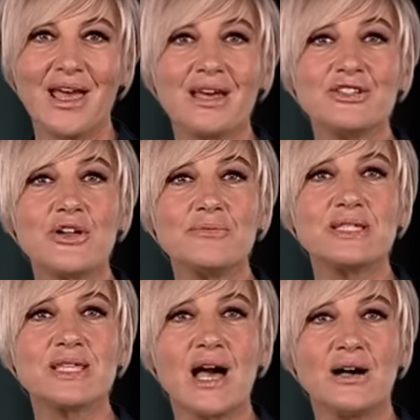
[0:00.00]
And don't
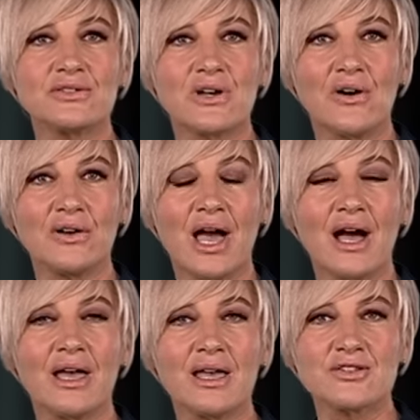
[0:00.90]
miss out on
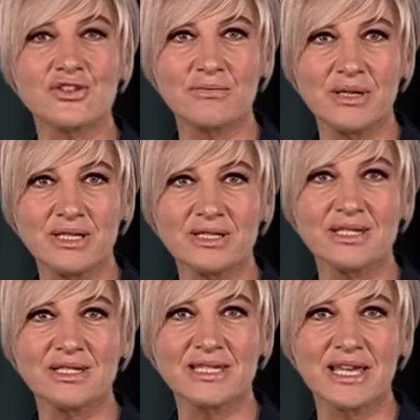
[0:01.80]
our extra minutes,
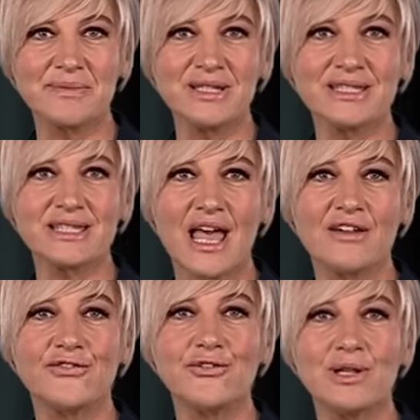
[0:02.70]
segments
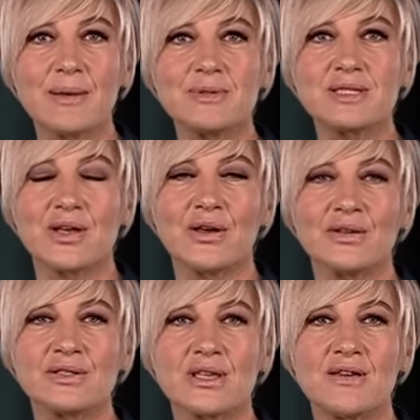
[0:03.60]
and full
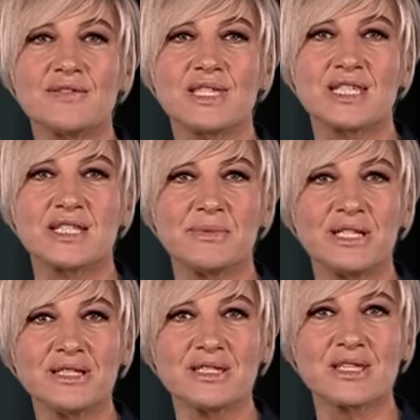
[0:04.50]
episodes of sixty
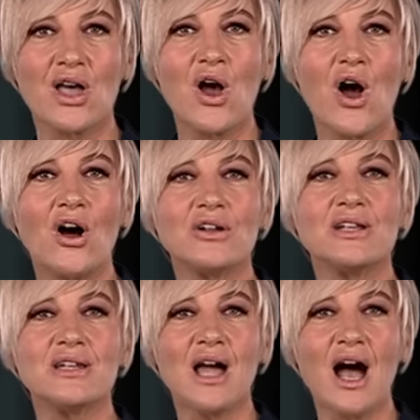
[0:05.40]
minutes on
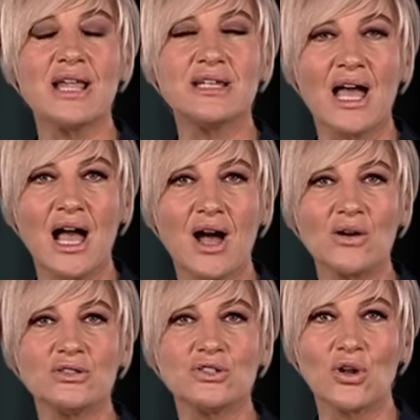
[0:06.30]
nine
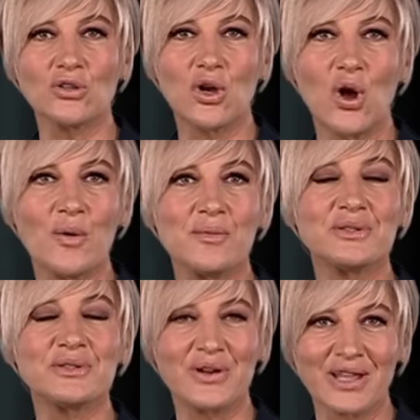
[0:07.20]
now dot com
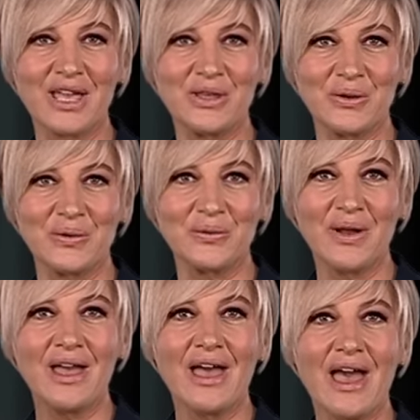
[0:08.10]
dot A U
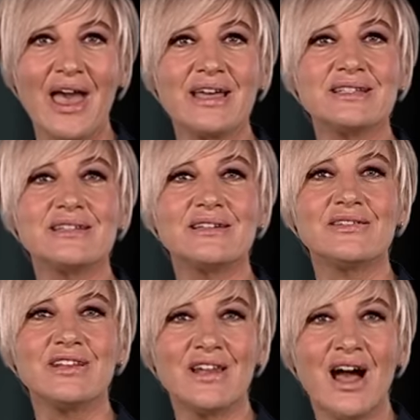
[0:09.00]
and
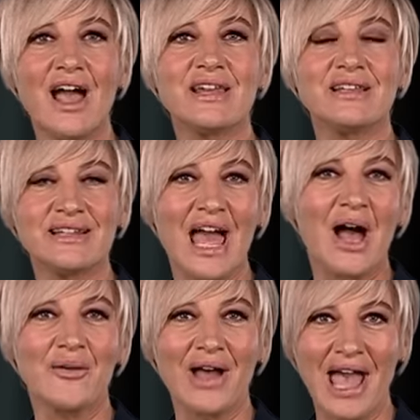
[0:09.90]
the nine
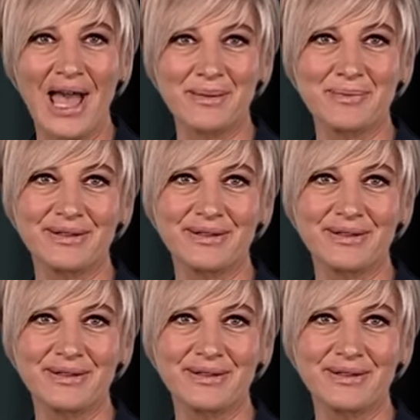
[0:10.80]
now app.